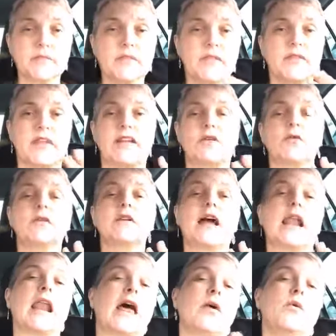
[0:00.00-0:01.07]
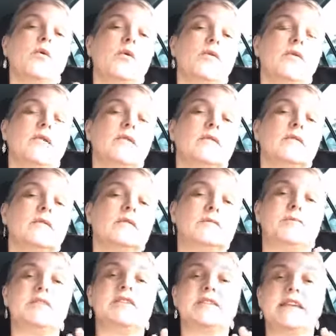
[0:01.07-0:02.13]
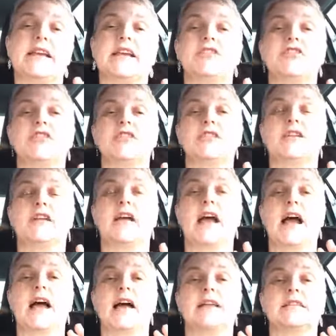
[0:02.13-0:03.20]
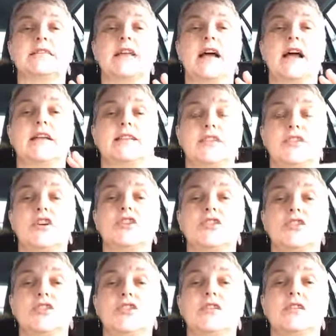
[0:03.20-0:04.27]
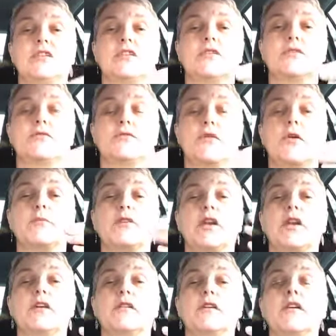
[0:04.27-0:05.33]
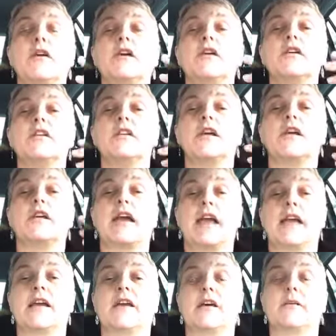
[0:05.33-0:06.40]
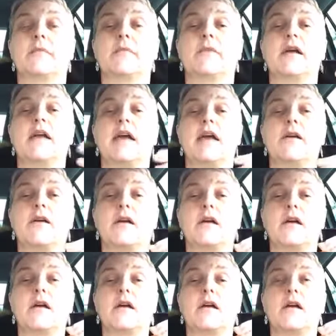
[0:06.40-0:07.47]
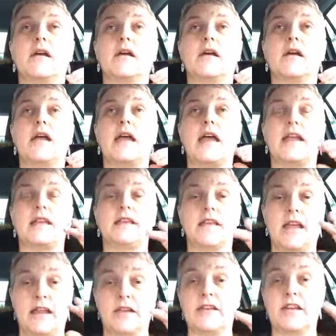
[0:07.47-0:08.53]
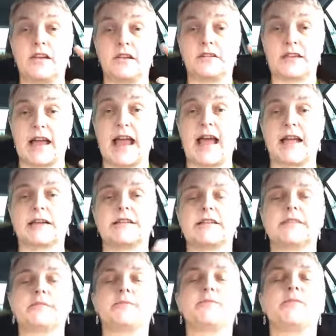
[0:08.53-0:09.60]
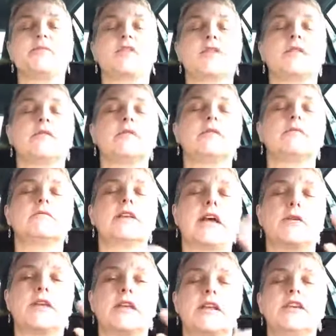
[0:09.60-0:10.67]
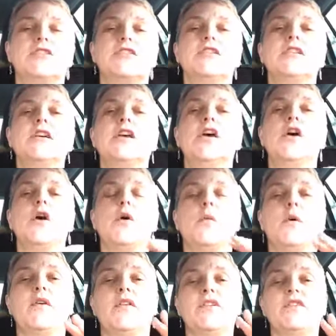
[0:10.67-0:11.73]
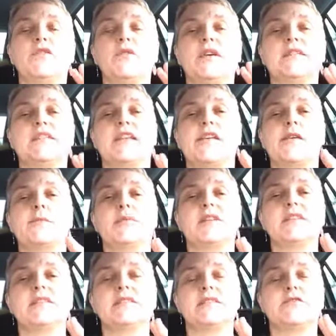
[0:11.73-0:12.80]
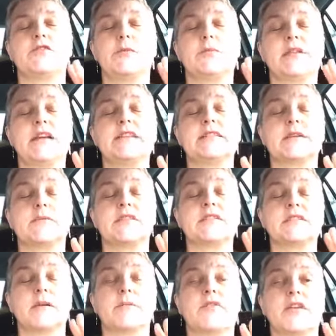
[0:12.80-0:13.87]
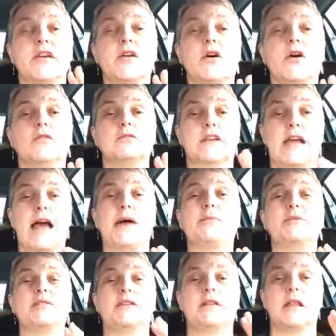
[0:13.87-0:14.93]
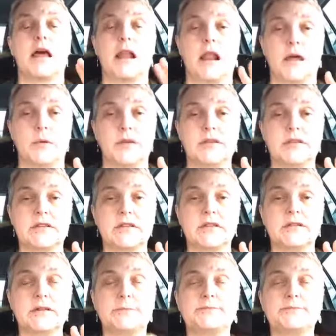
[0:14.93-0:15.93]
They don't allow depreciation as a deduction from your income in your tax calculation. What they do is they replace it with something called capital allowances.